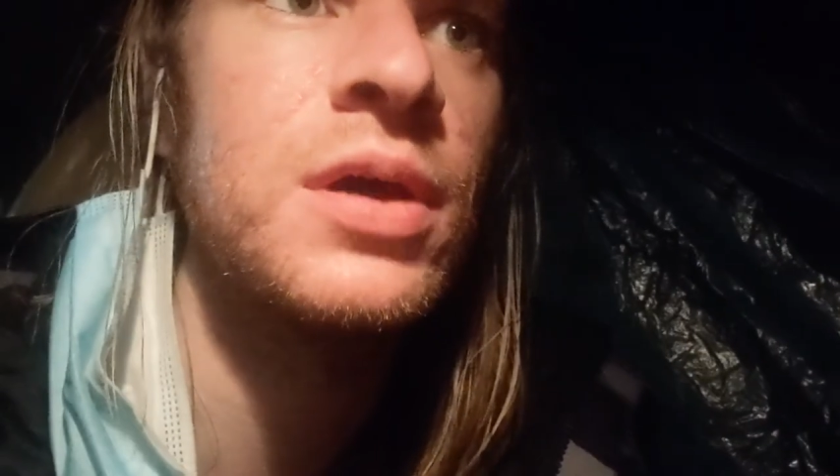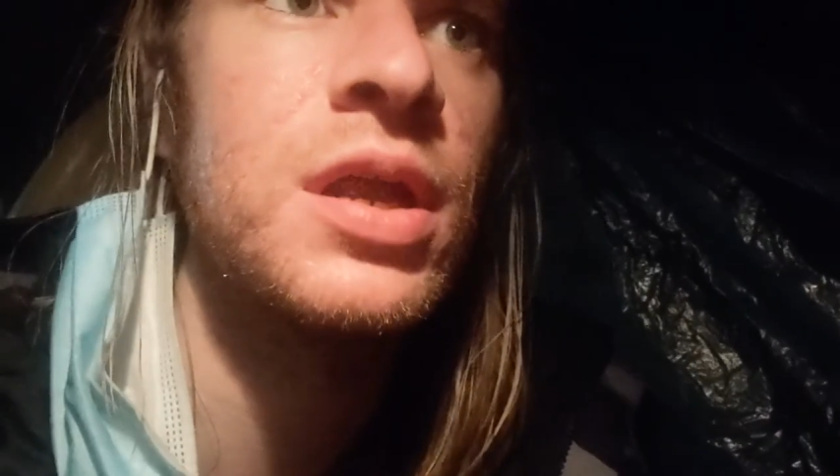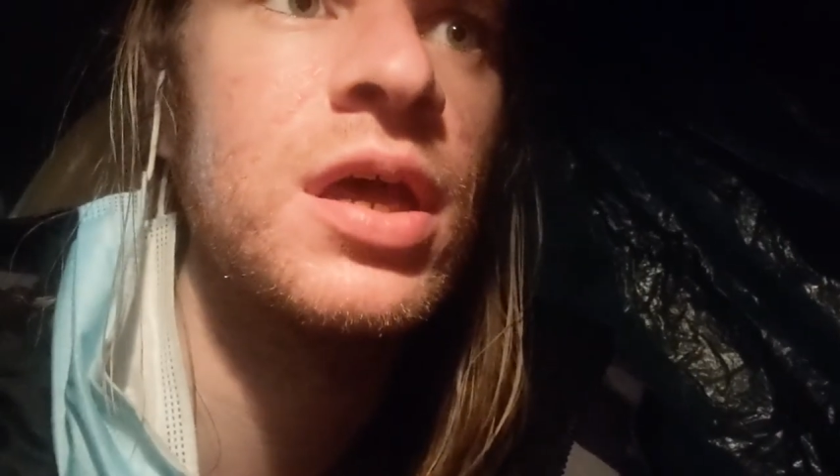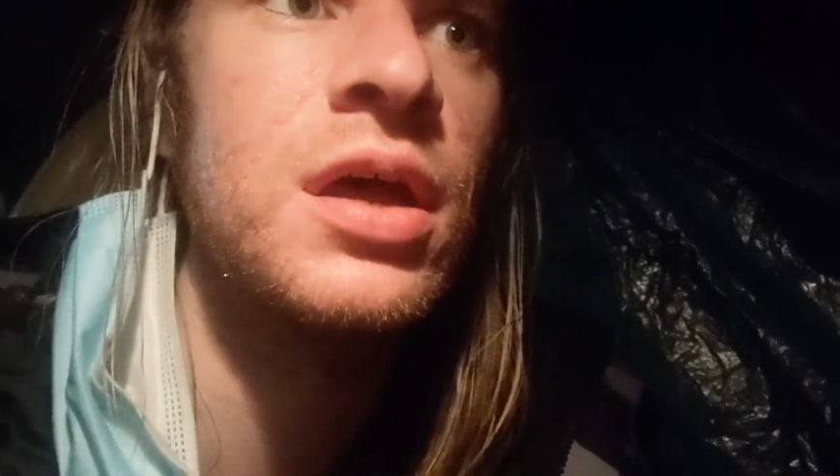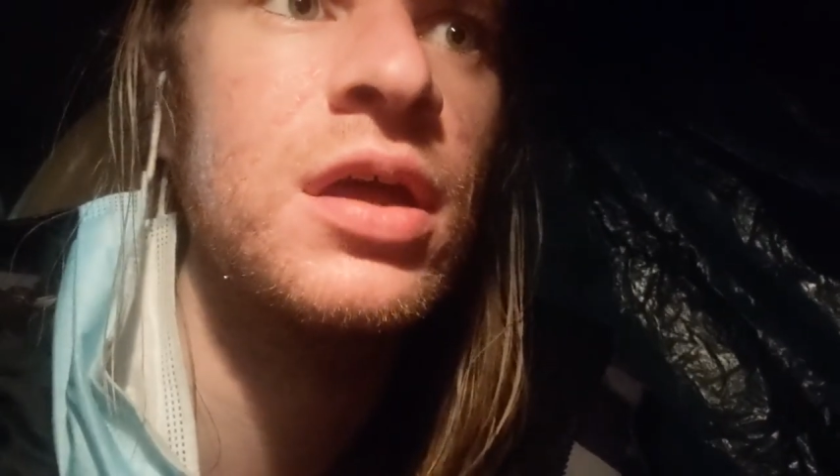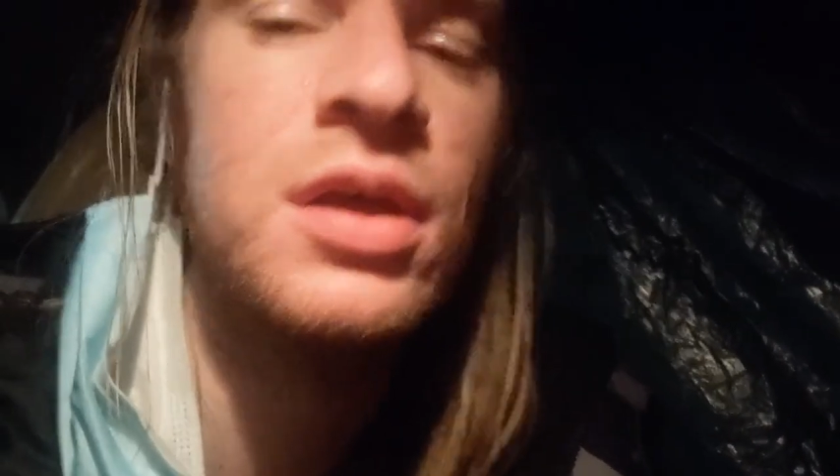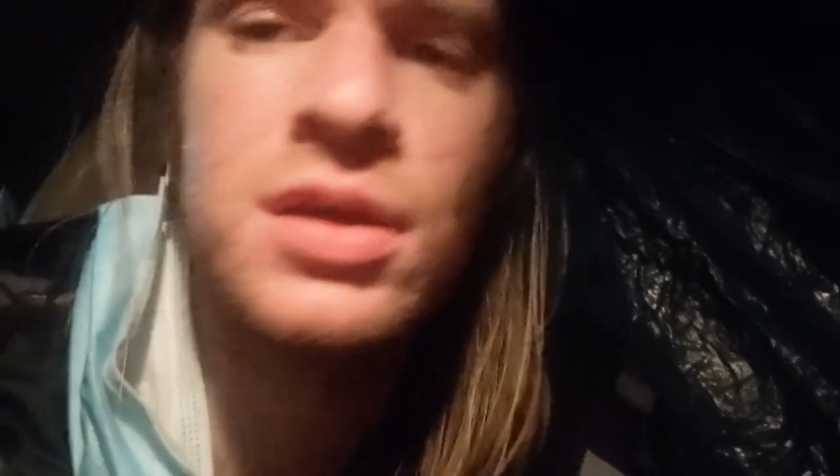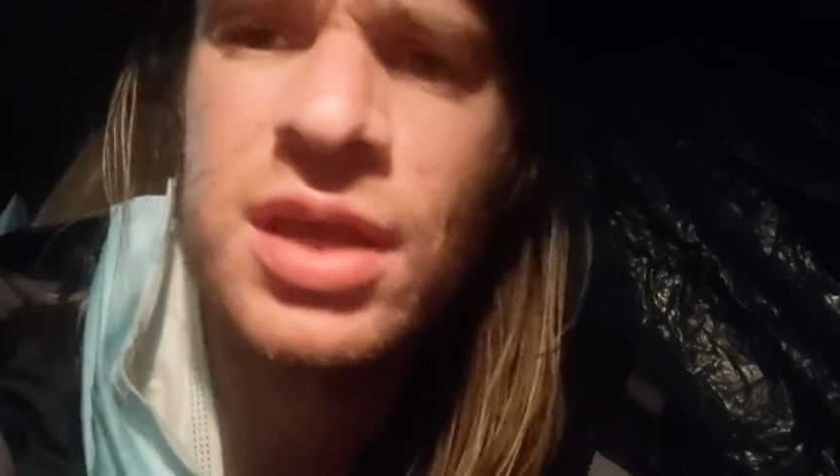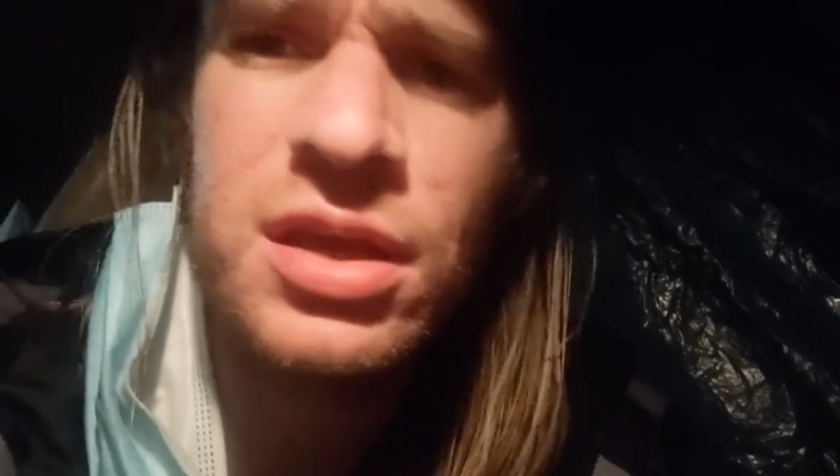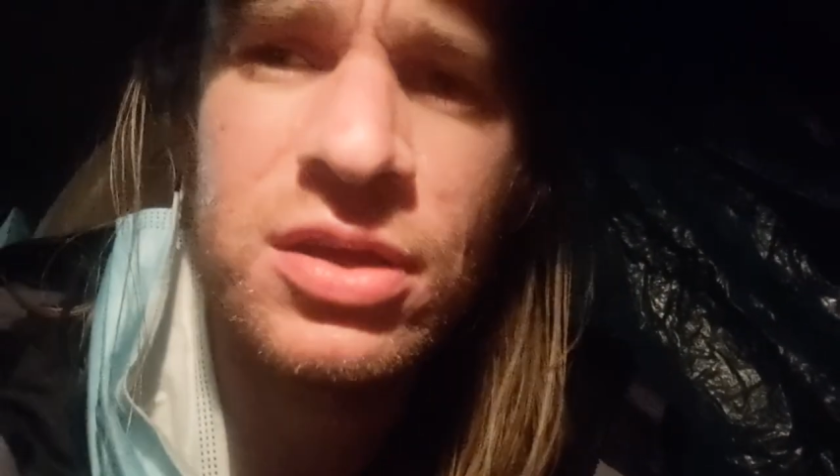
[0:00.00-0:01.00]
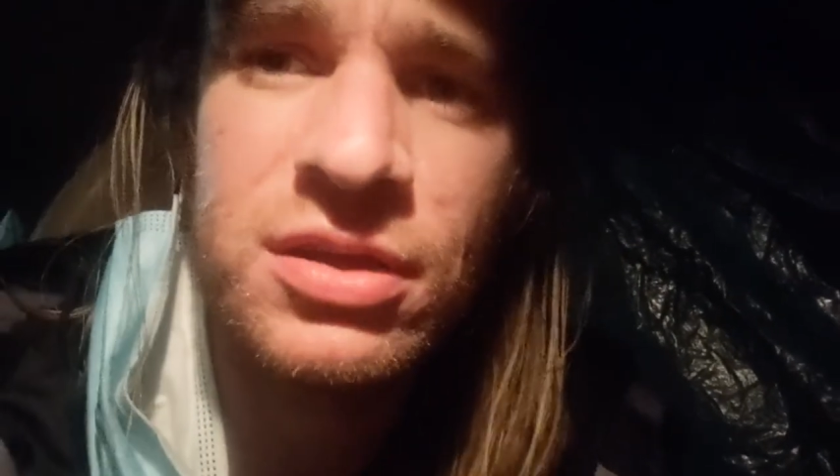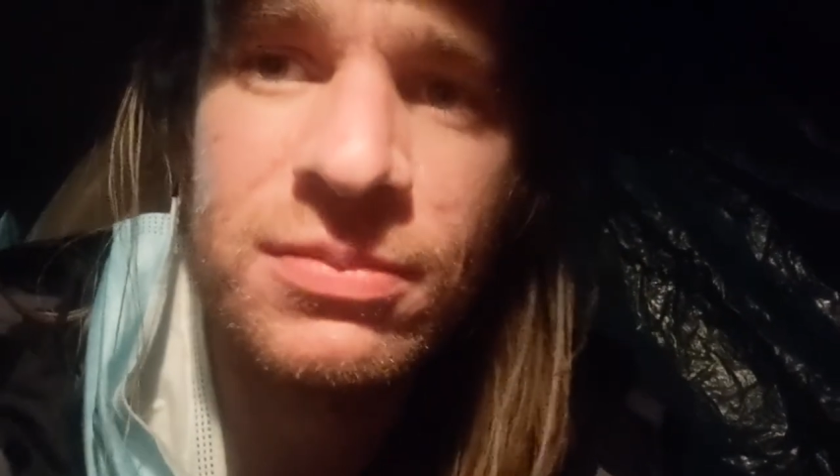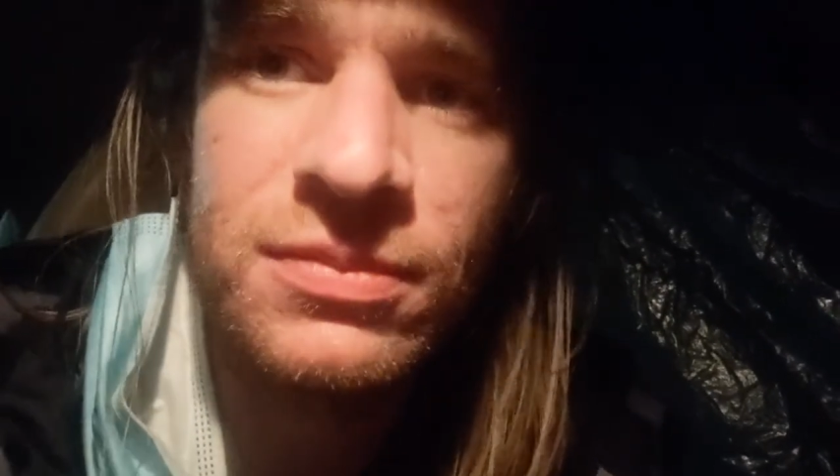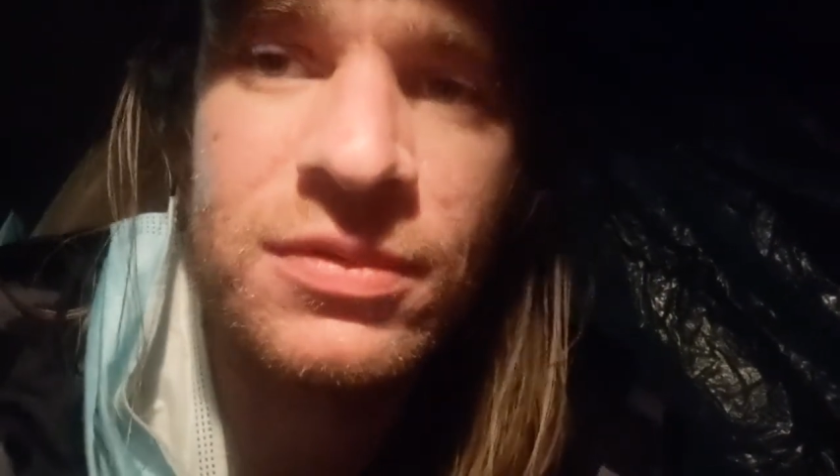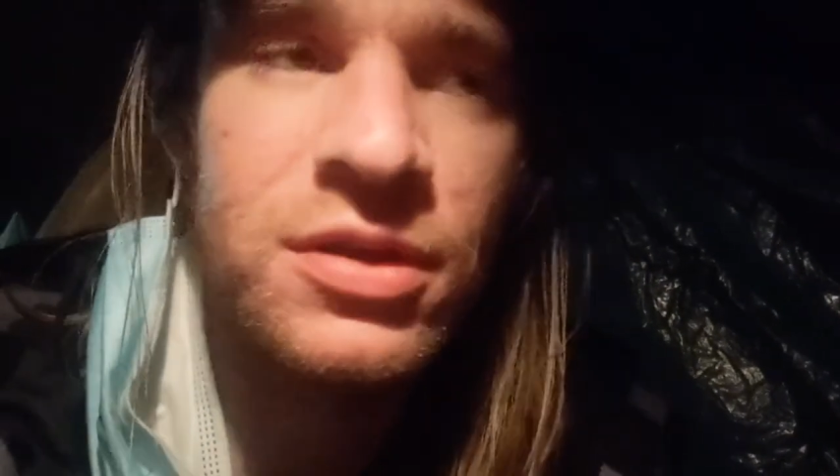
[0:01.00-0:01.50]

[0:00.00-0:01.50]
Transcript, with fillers: But uh, yeah, you can